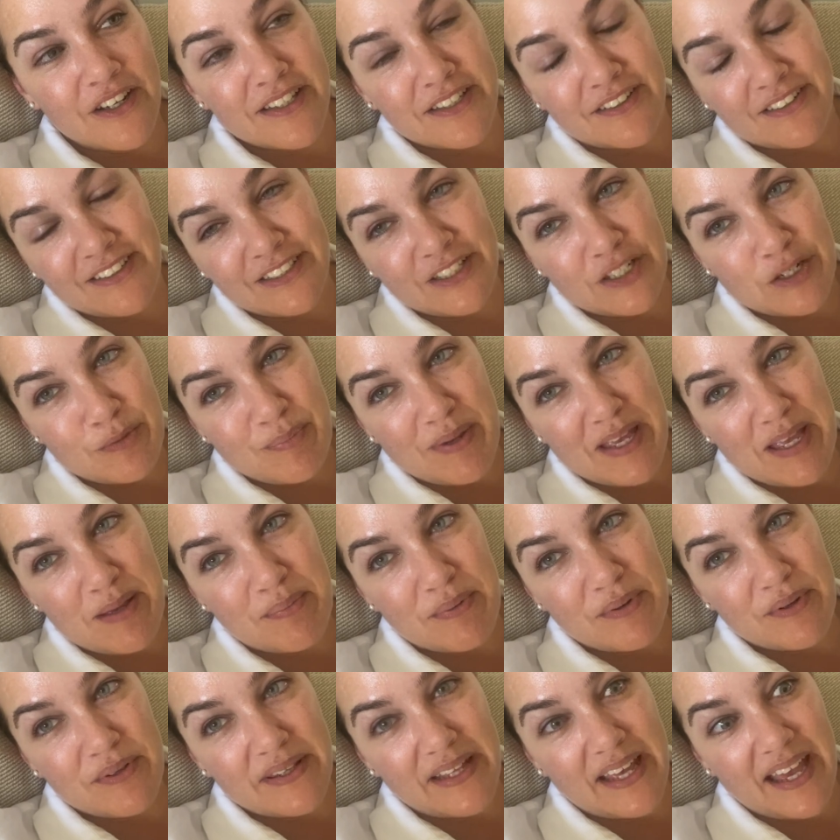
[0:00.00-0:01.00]
there are a lot of
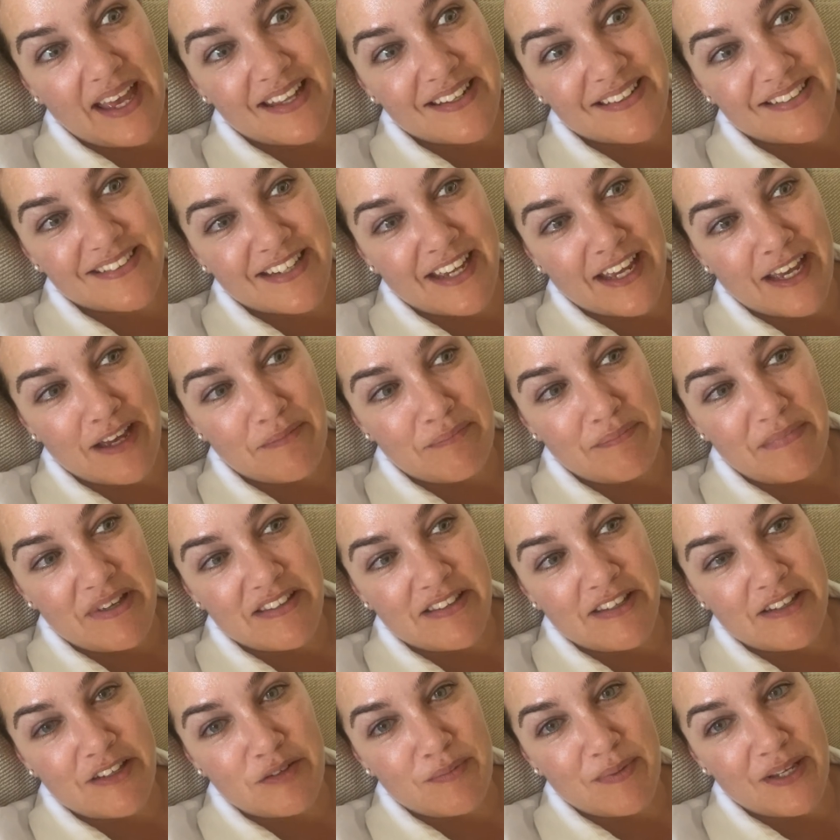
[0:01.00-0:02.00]
people that
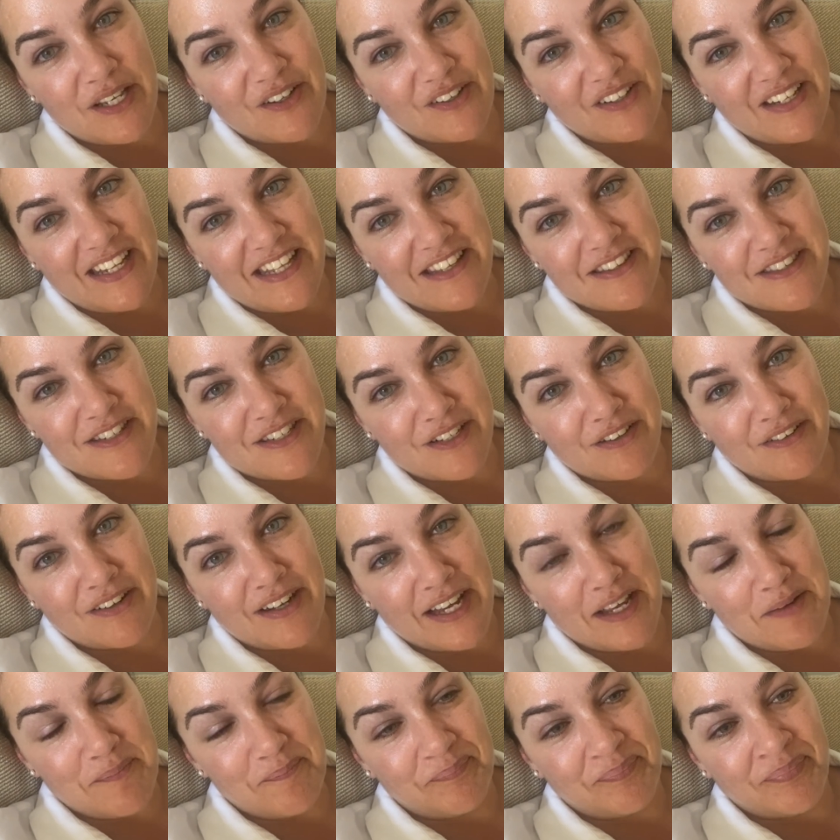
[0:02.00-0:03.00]
message me on
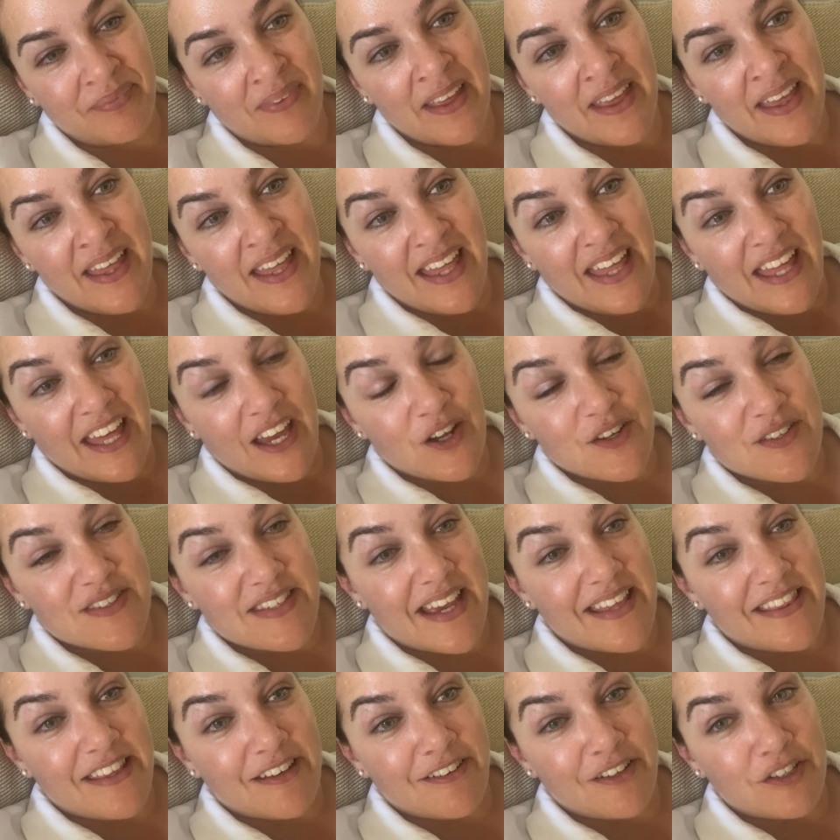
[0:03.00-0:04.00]
Instagram who
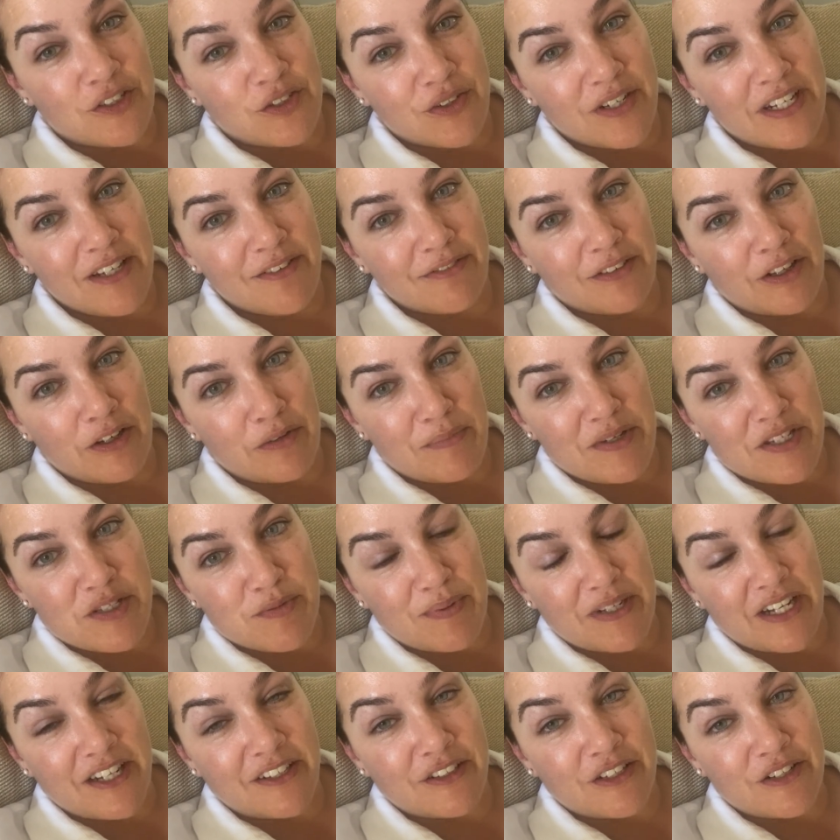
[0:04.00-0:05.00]
say they're enjoying Vlogmas,
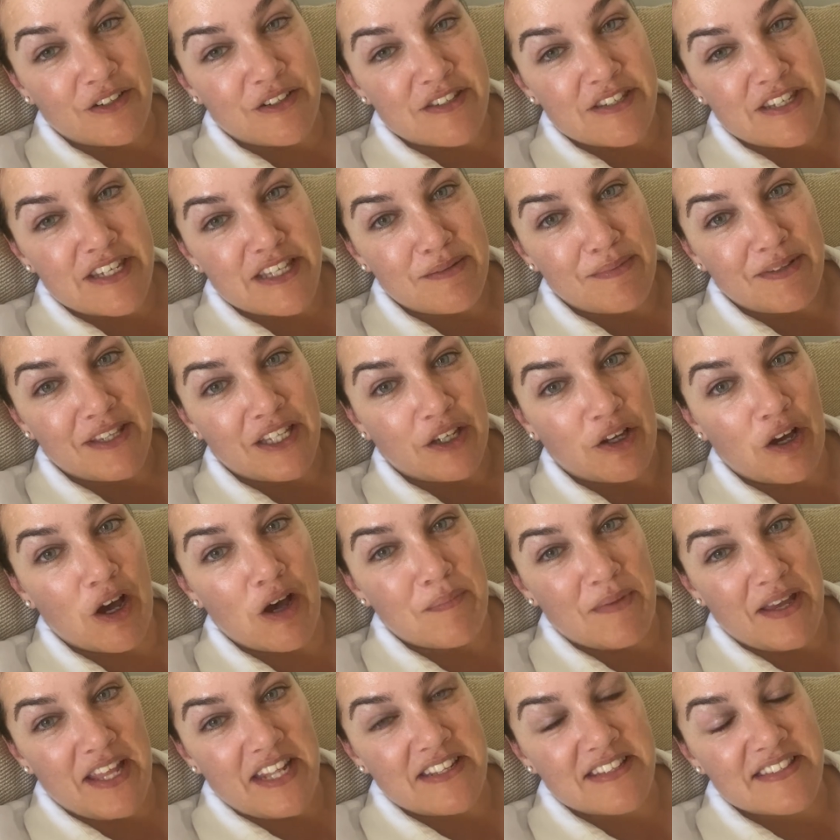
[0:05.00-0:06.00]
but I don't see them in the
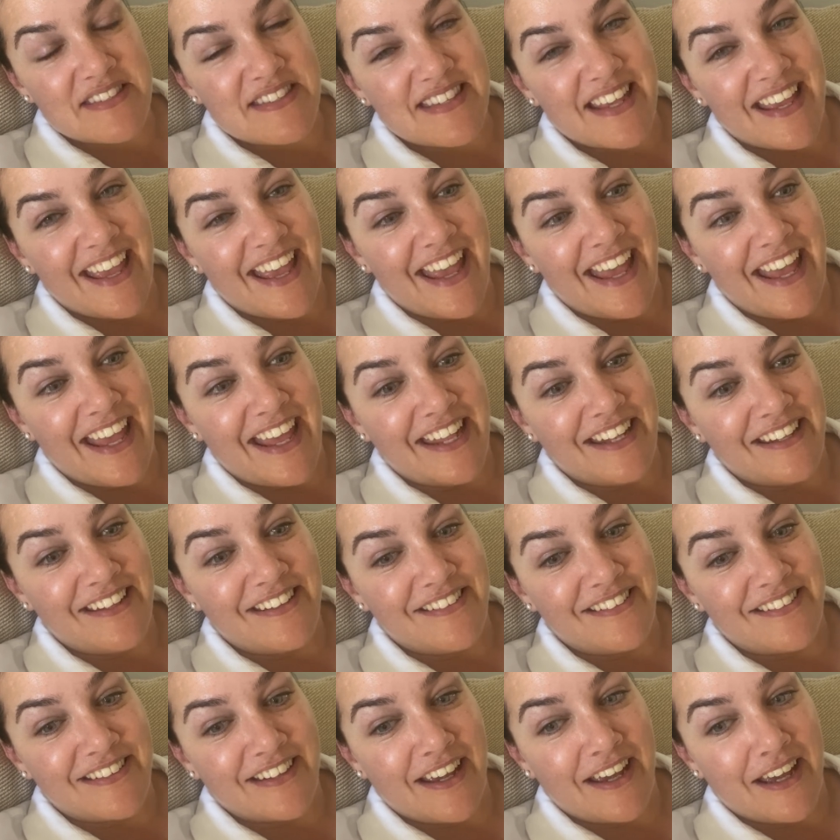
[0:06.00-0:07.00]
comments.
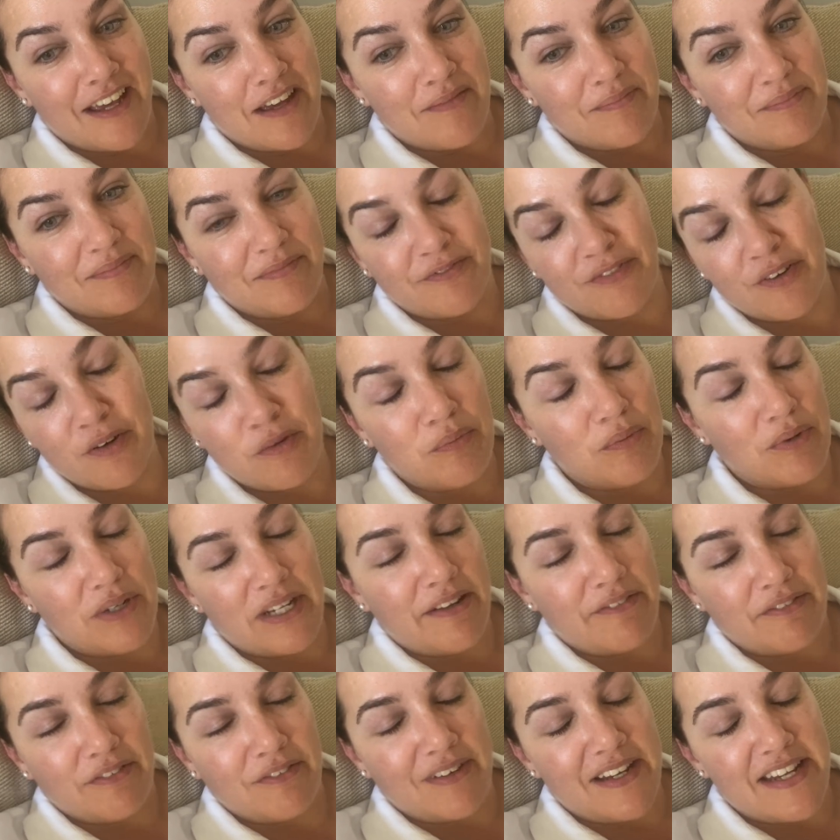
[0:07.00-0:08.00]
And for
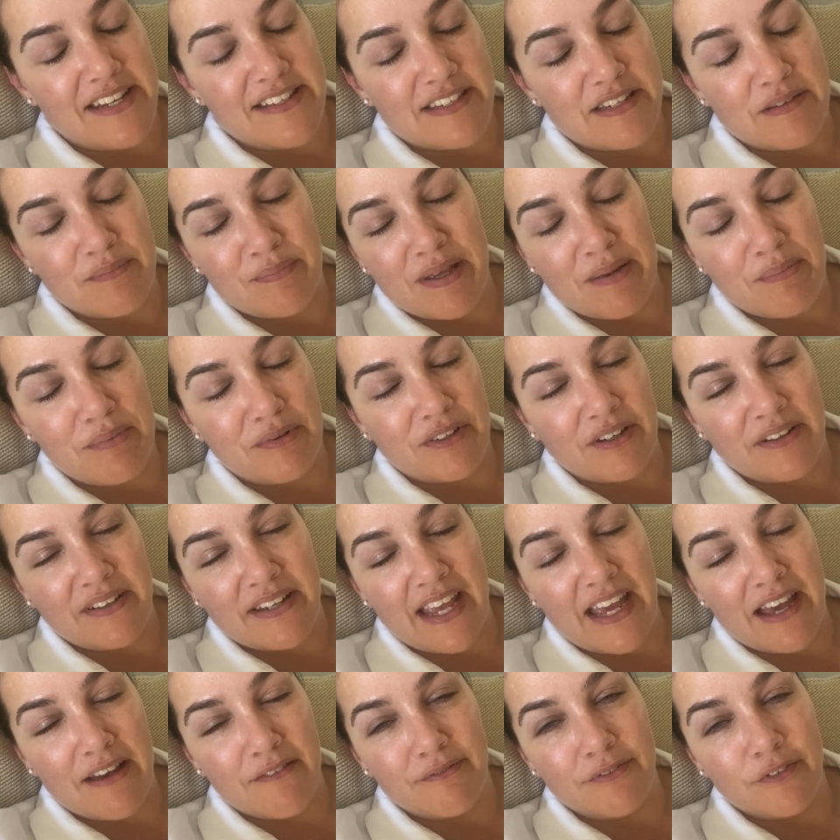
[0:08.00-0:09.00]
whatever reason, people don't
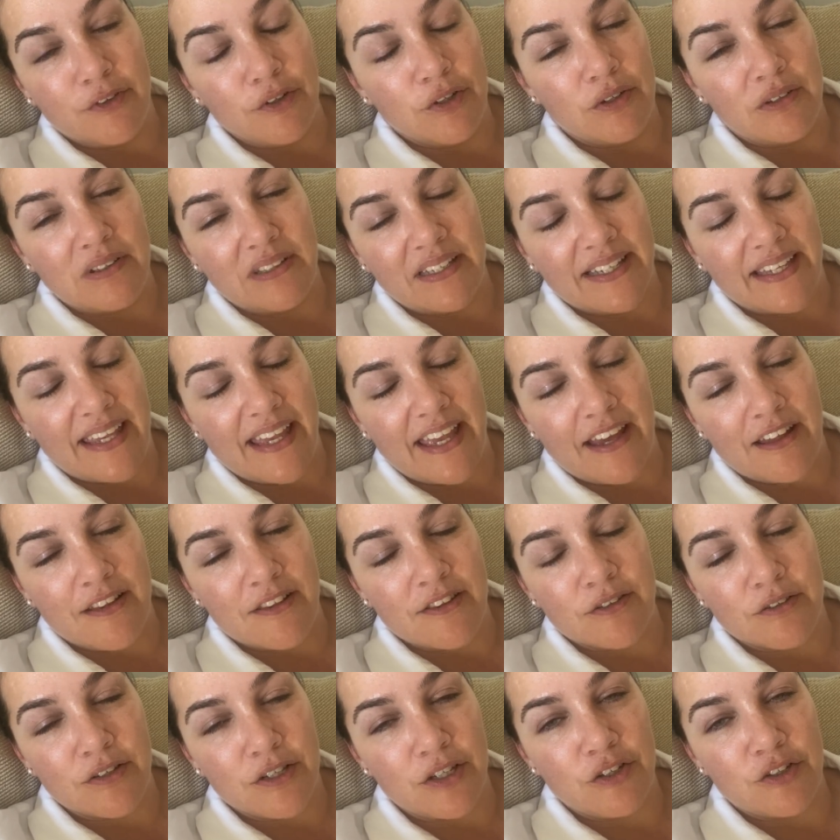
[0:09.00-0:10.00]
have Google
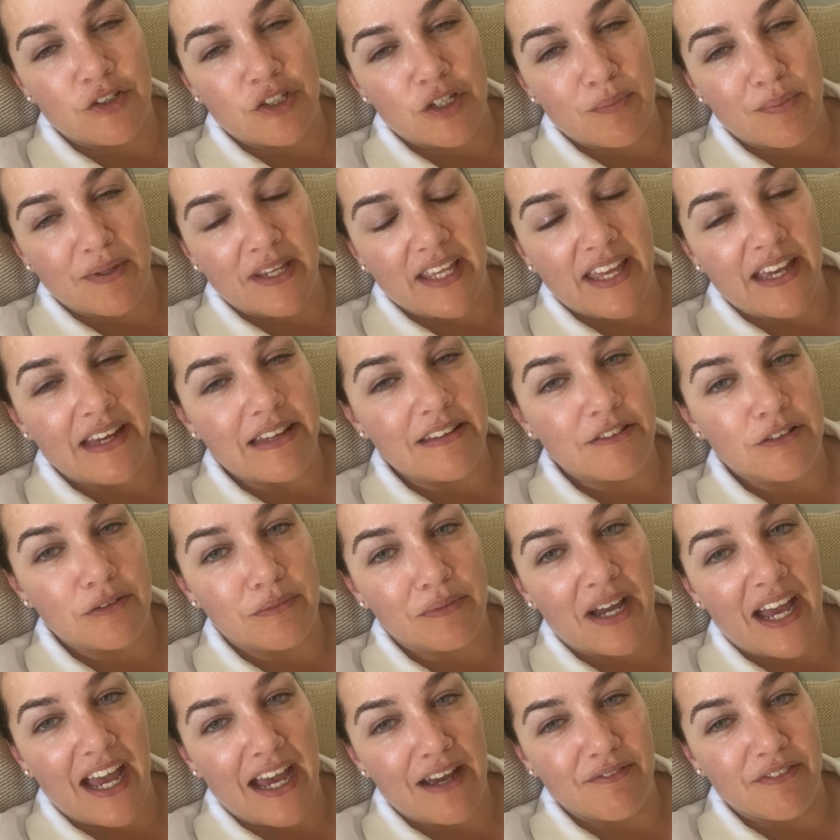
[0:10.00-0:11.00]
accounts or YouTube accounts or
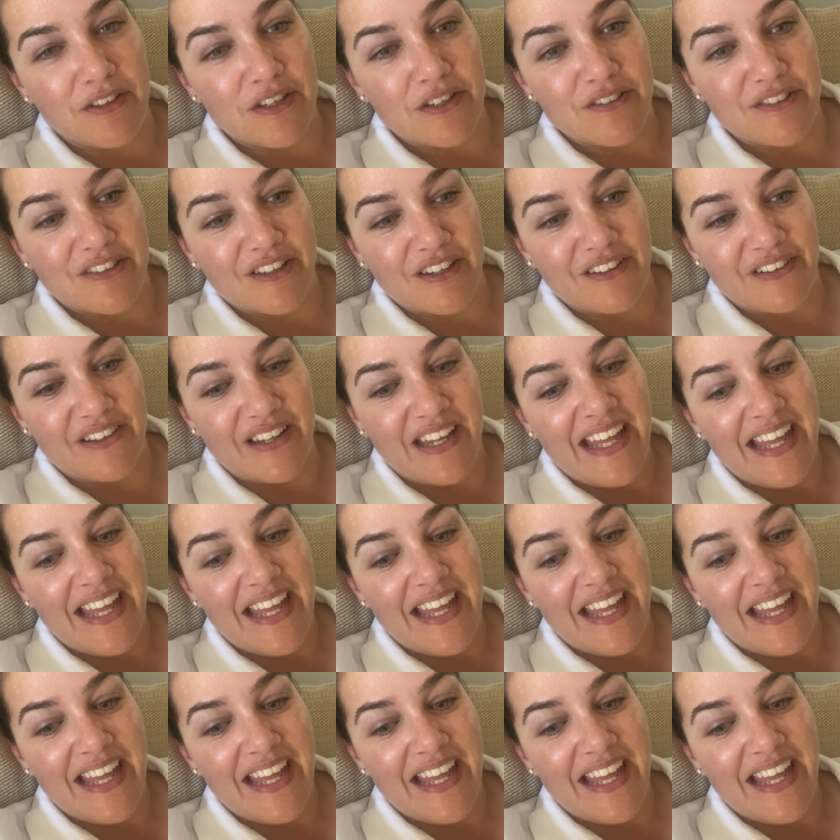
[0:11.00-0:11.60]
what have you. So